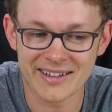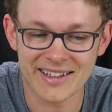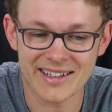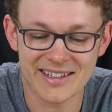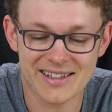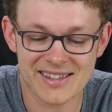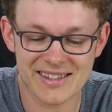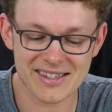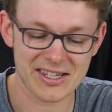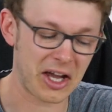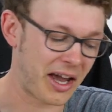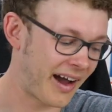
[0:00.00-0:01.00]

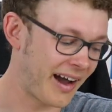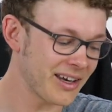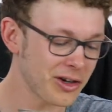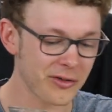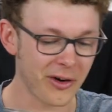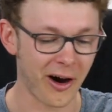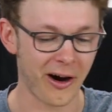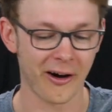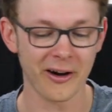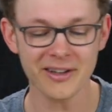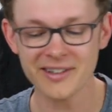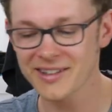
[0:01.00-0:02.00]
It's kind of
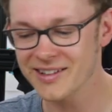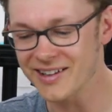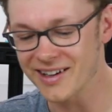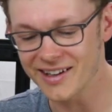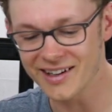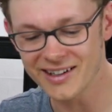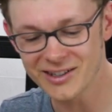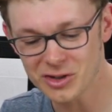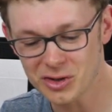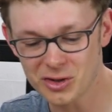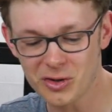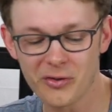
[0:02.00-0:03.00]
hard
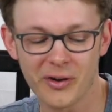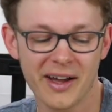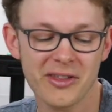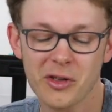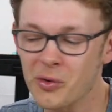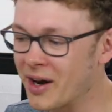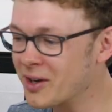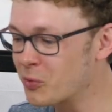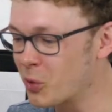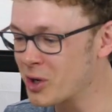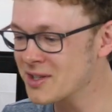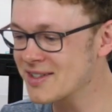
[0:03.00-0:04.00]
to find the right
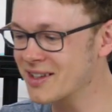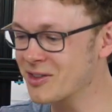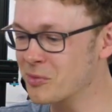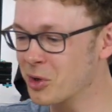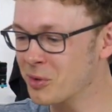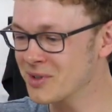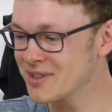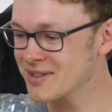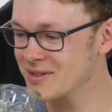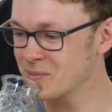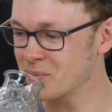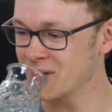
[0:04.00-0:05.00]
words at the moment,
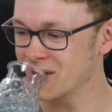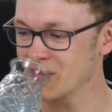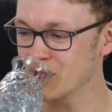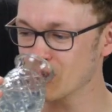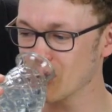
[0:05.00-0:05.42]
but